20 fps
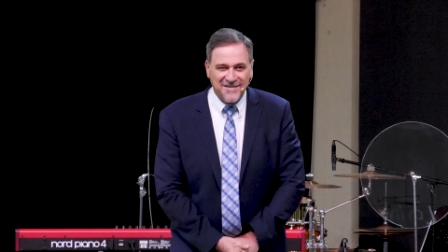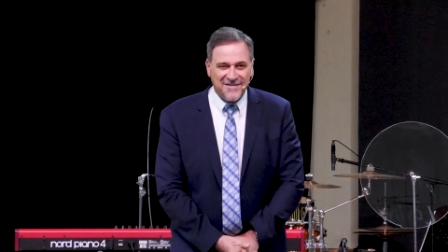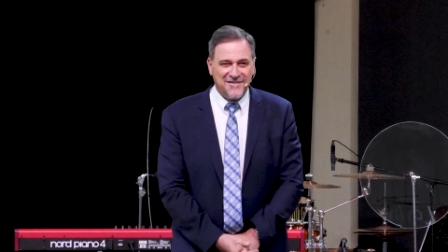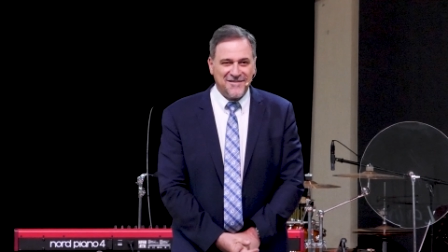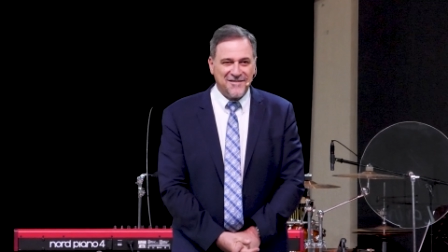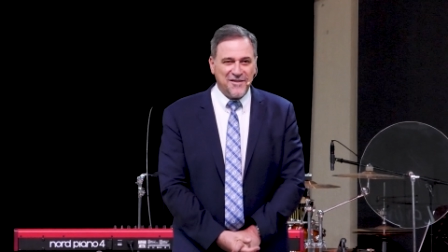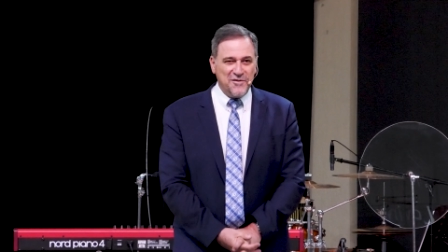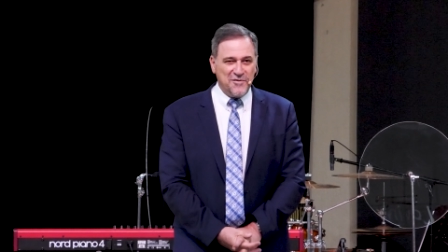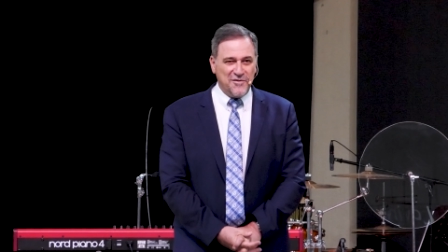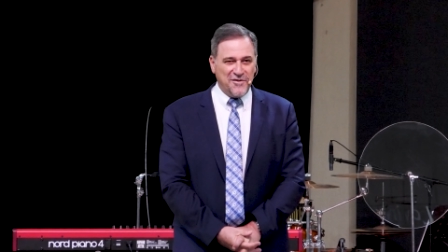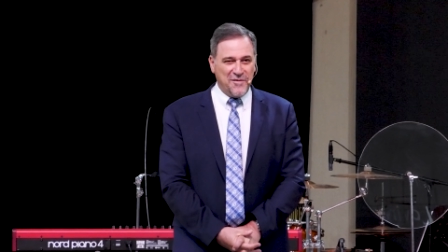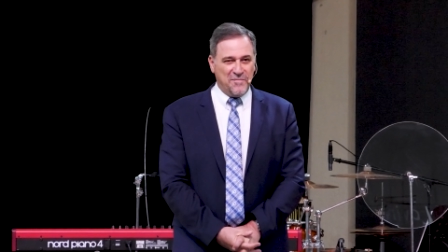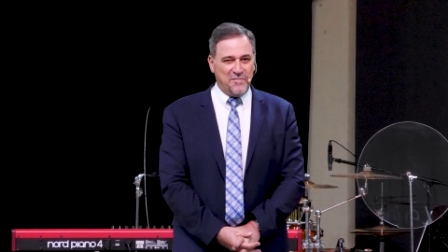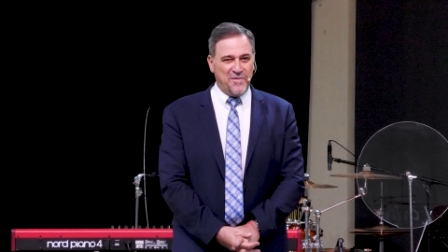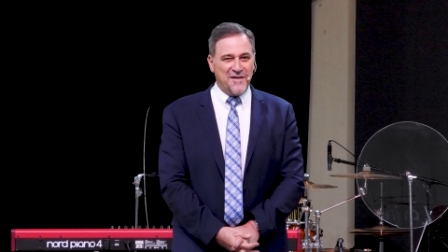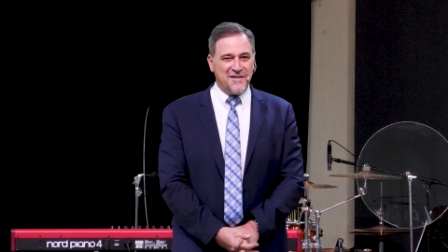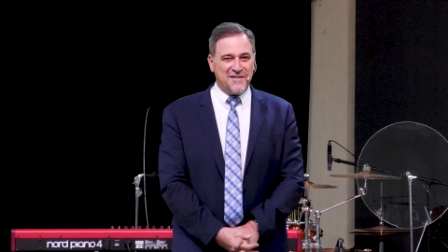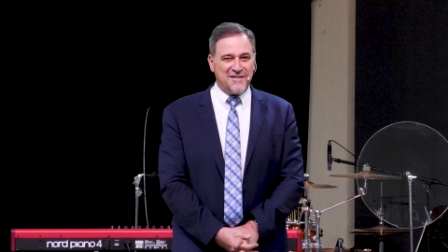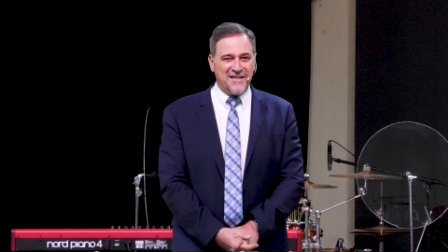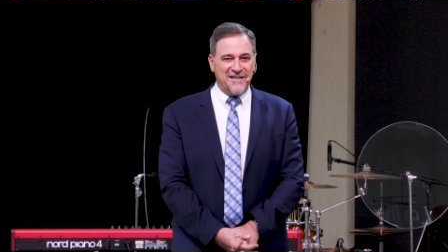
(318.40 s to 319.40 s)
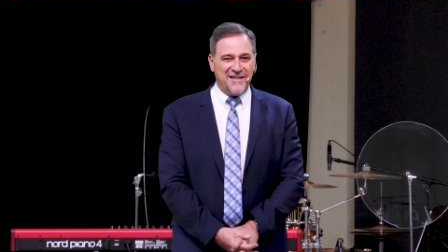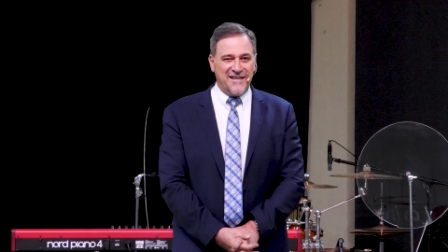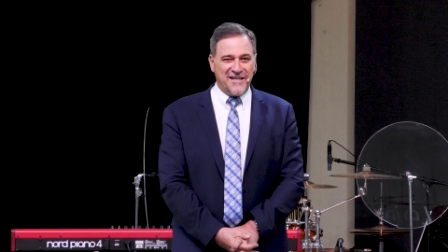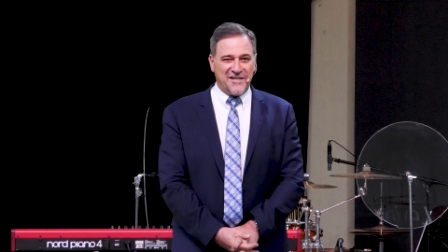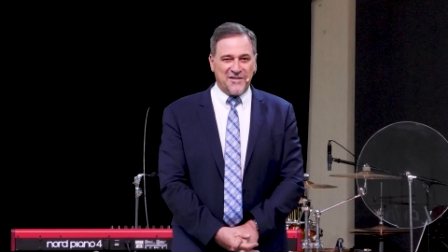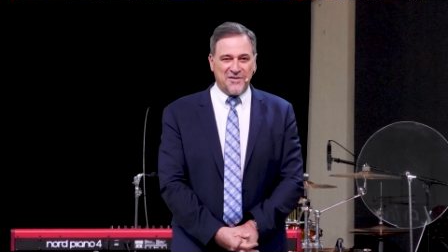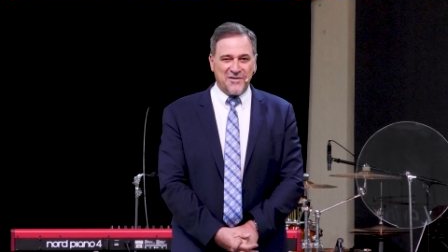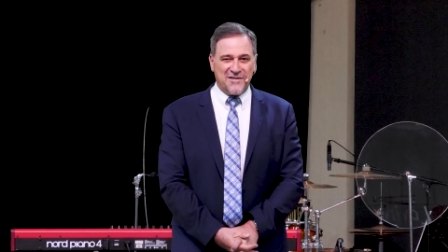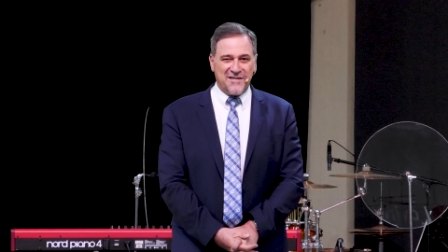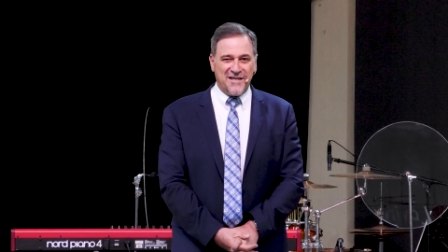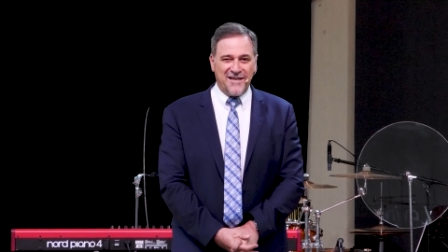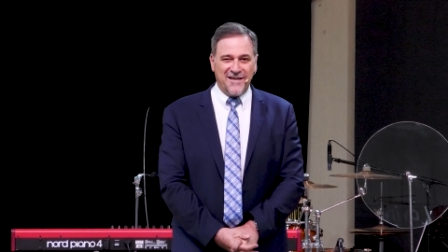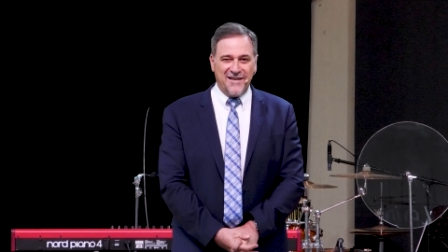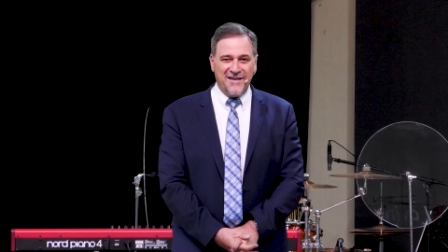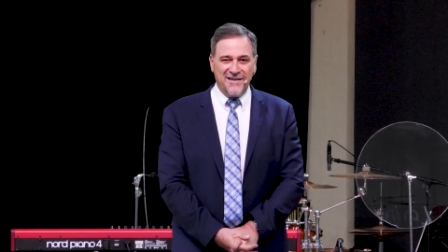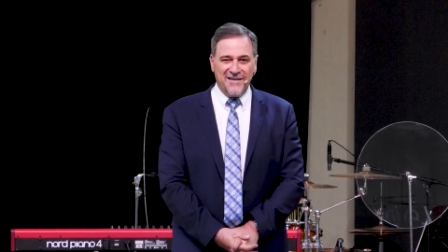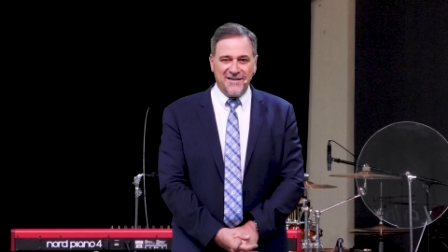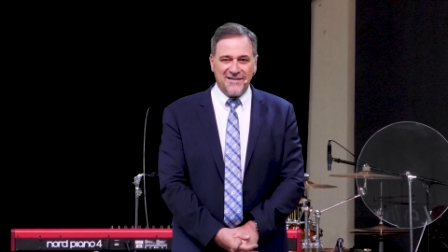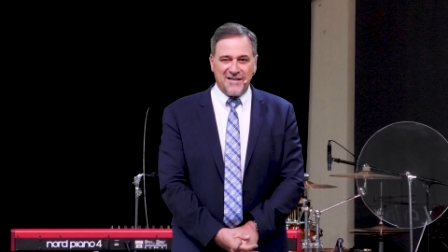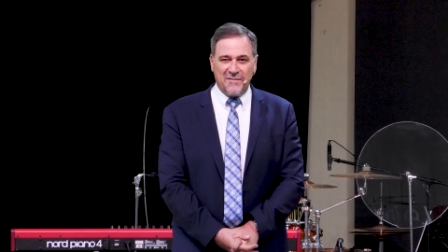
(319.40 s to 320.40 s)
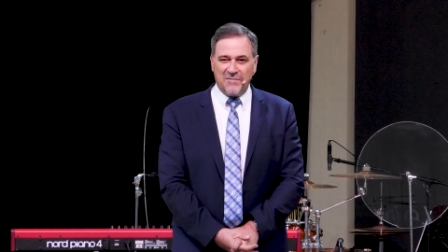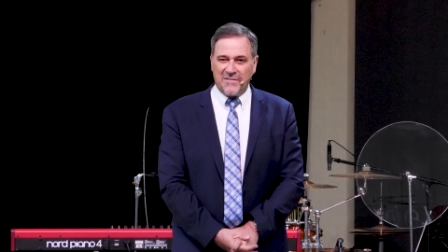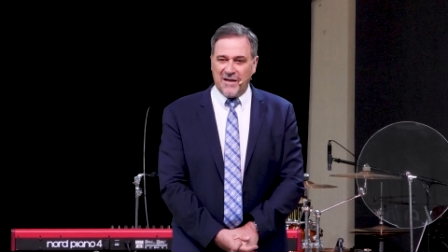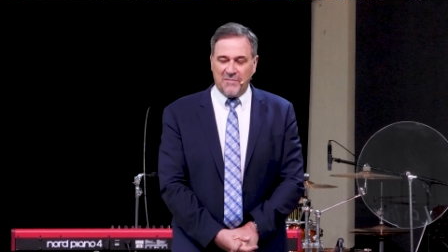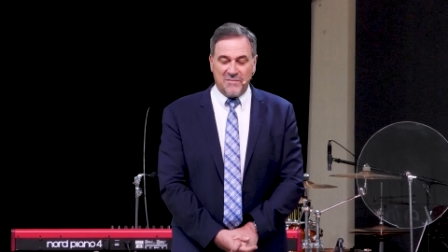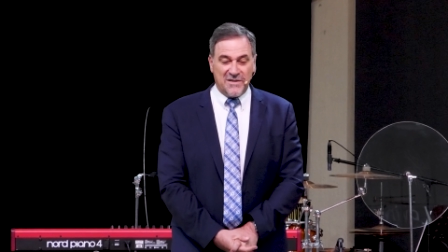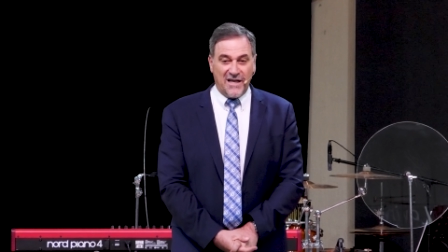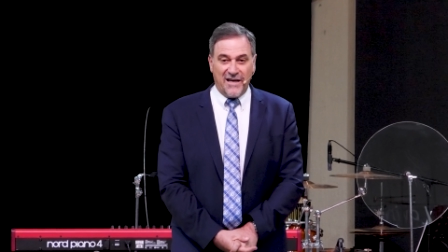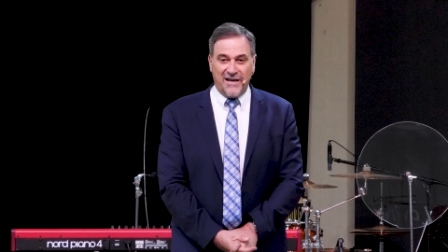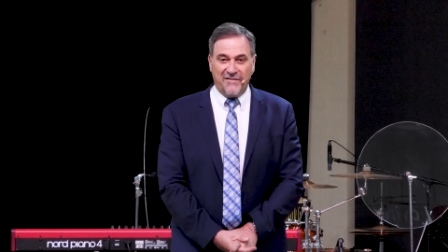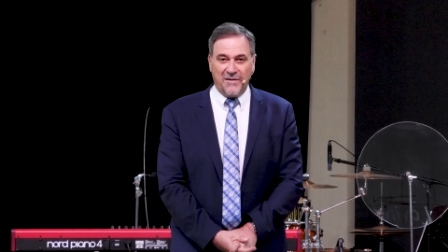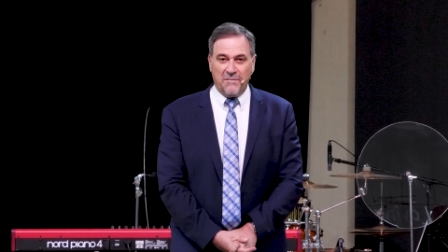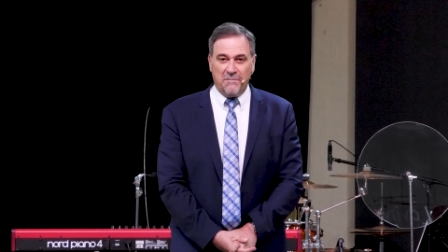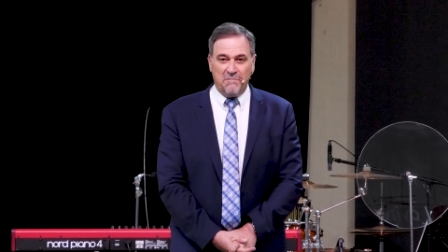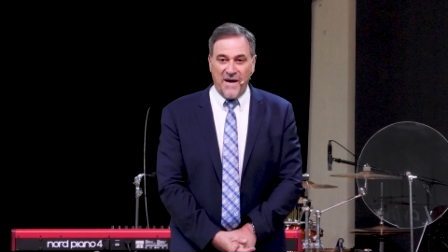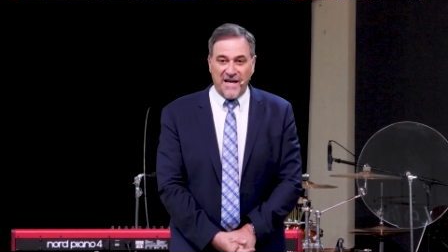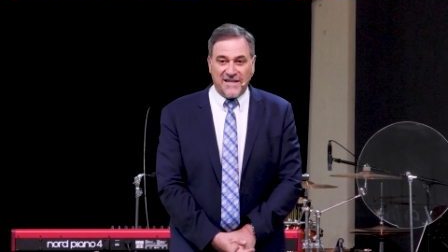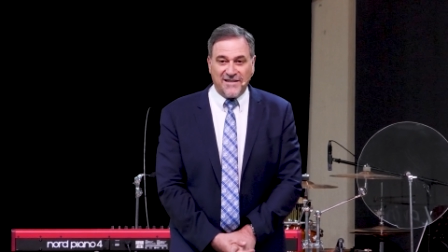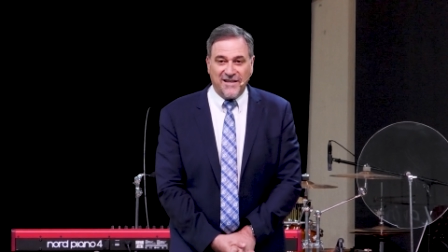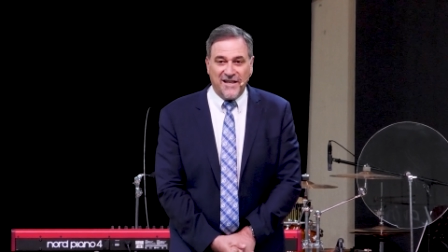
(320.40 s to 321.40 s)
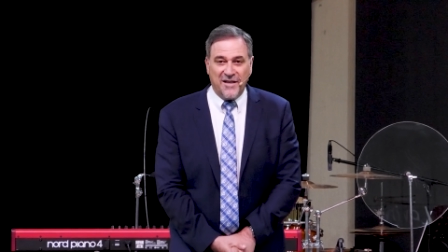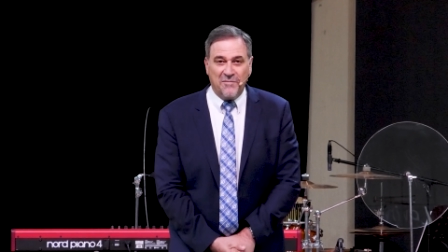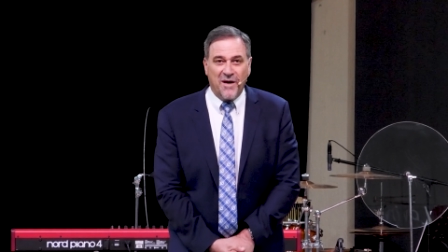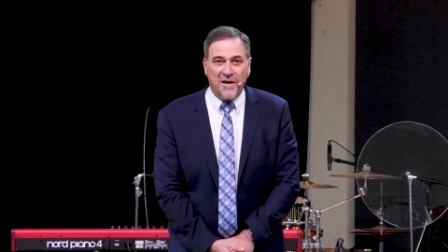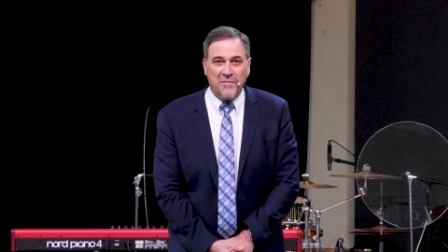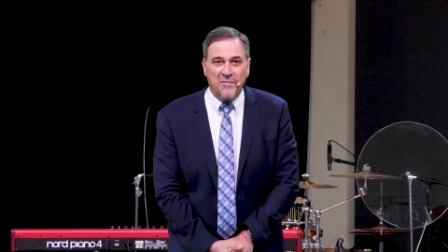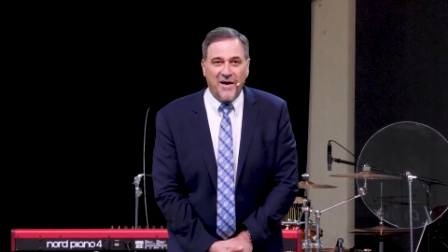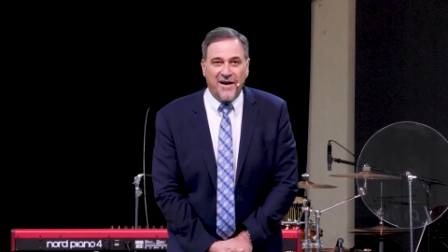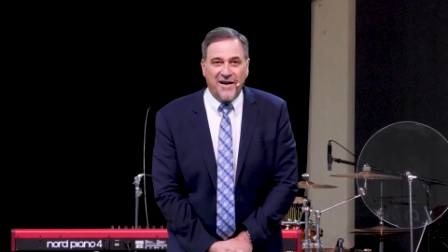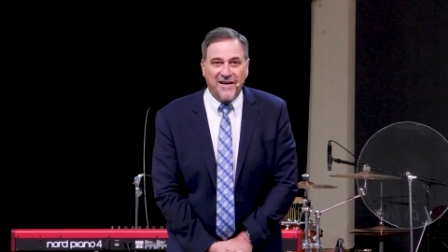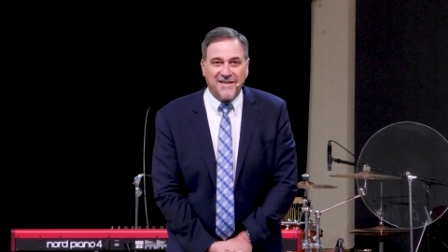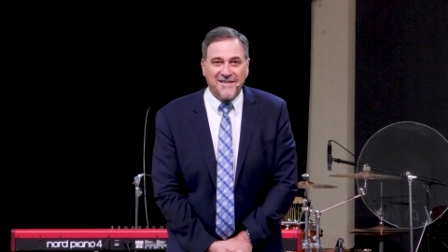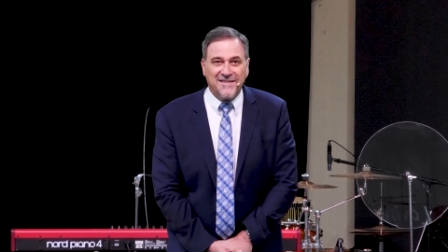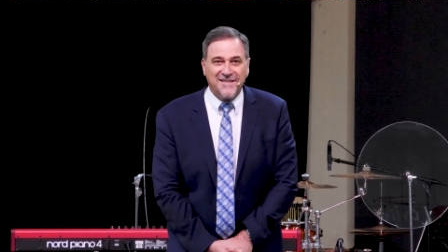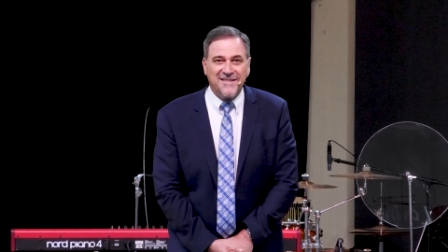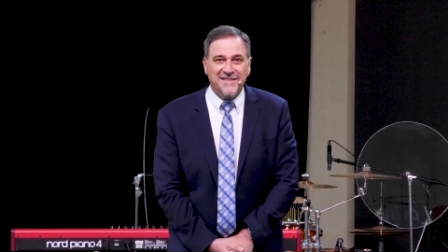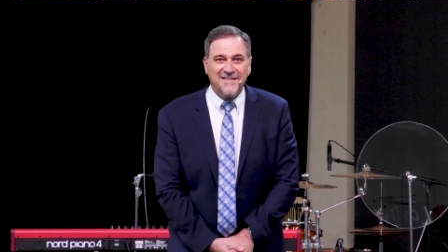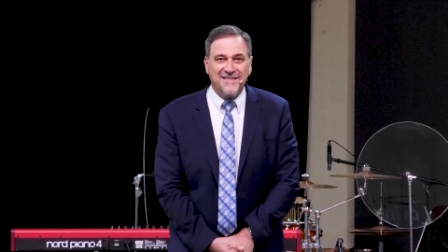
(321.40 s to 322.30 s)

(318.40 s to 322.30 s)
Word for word: Turn to the person next to you say, Sometimes I have a battle in my mind.